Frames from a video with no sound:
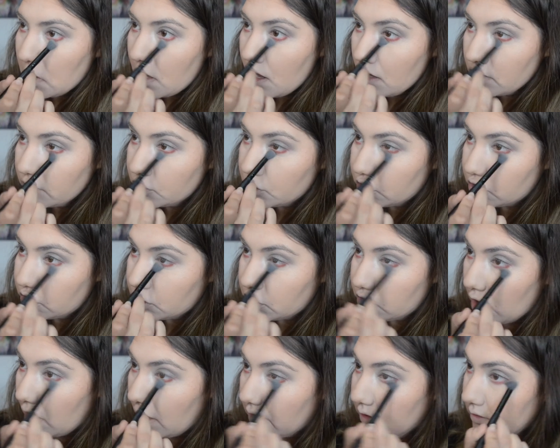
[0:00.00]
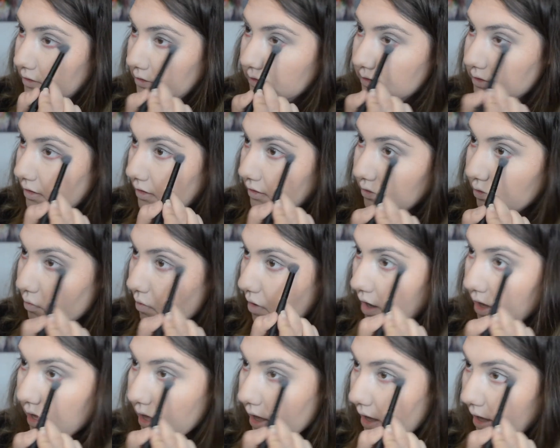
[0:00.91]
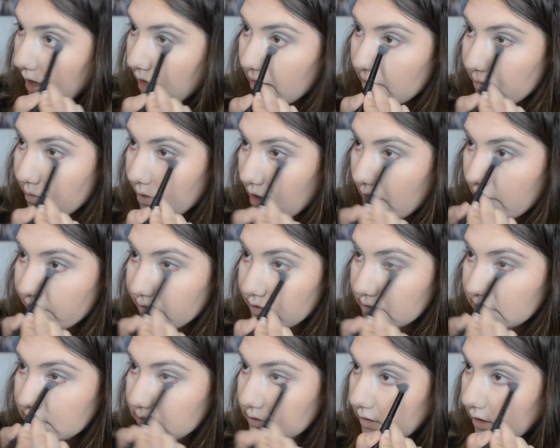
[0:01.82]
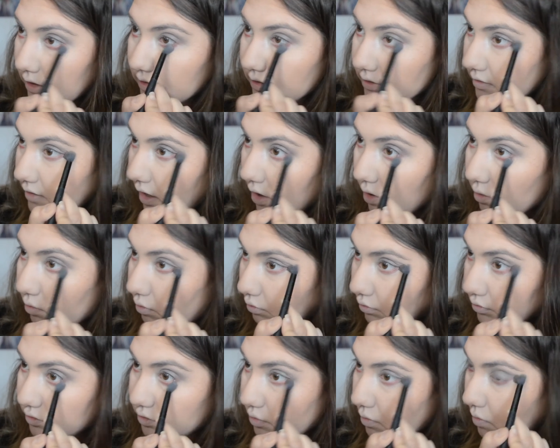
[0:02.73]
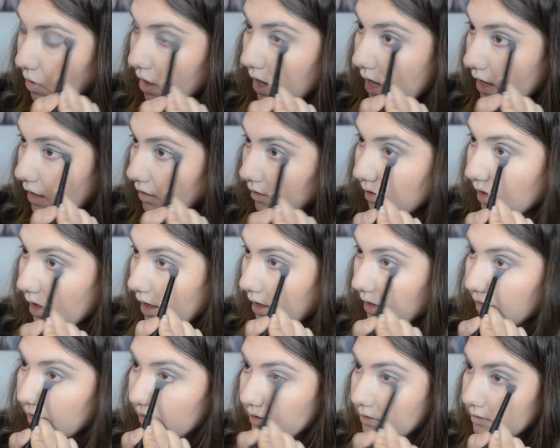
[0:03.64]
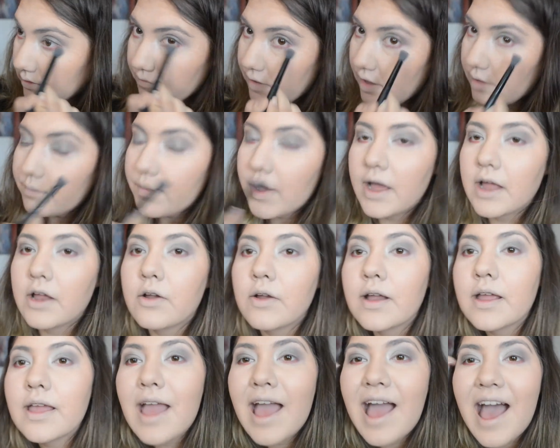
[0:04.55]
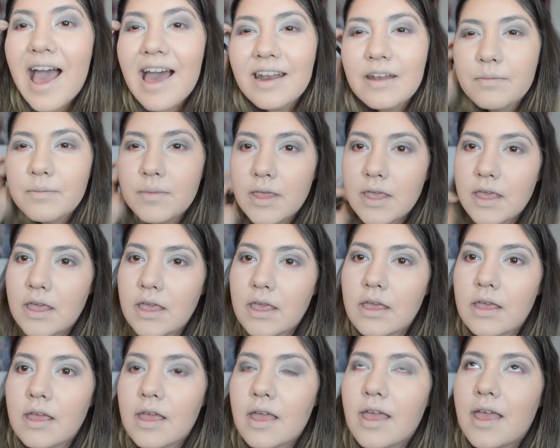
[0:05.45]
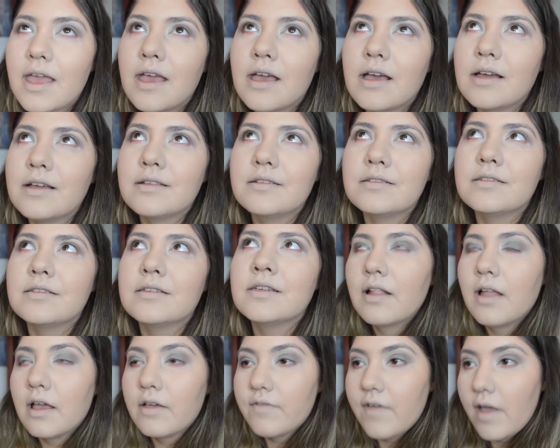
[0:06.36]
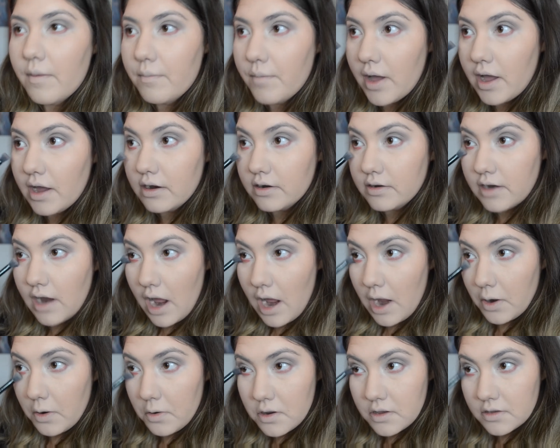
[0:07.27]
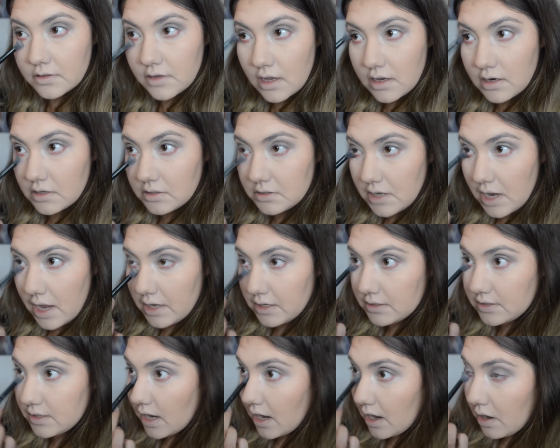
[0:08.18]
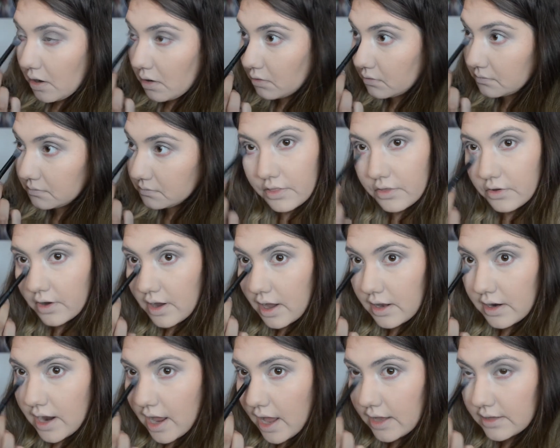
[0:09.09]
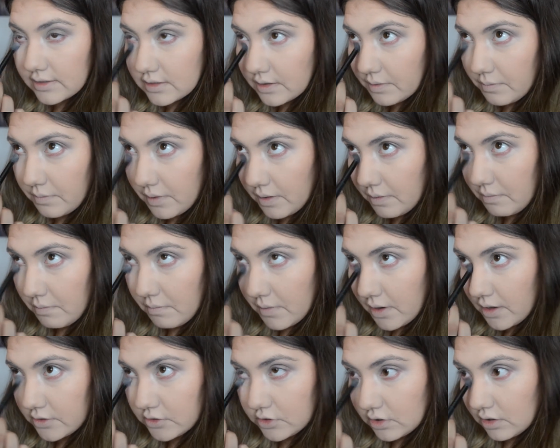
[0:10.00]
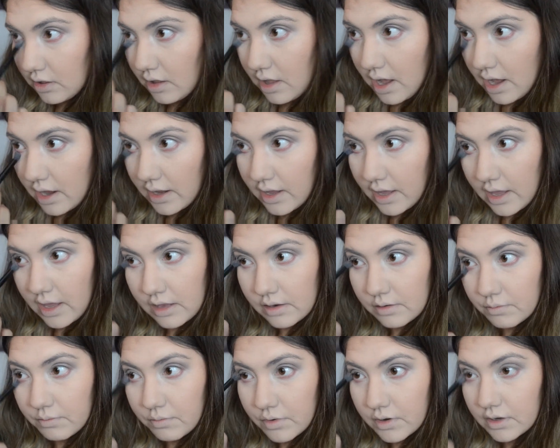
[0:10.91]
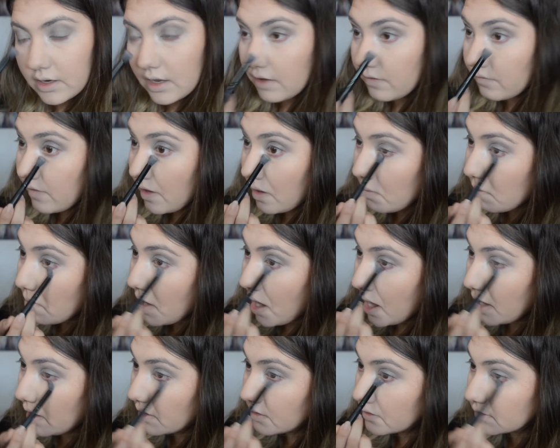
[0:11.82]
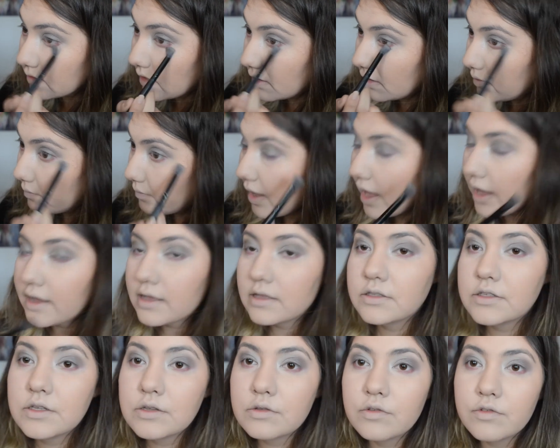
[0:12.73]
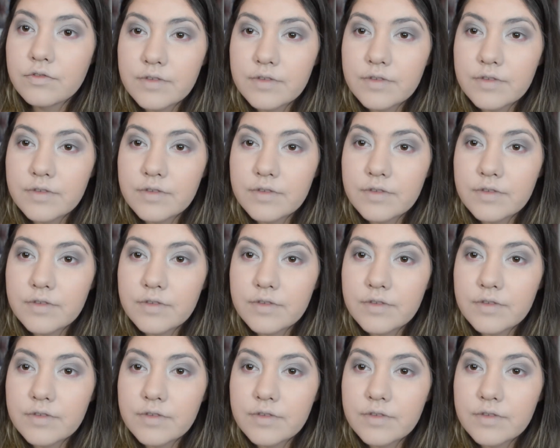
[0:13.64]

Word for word: not shunned in the Y A, but ever since, like, that whole Twilight, Vampire Academy, and, like, Vampire Diaries kind of died down, there kind of hasn't been much luck in bringing vampires kind of back into the